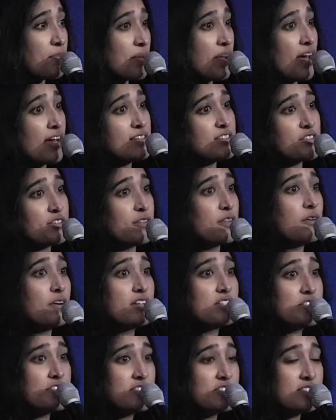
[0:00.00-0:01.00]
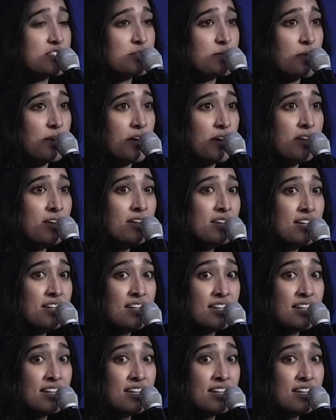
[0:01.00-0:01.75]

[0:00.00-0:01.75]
and ask your questions as well.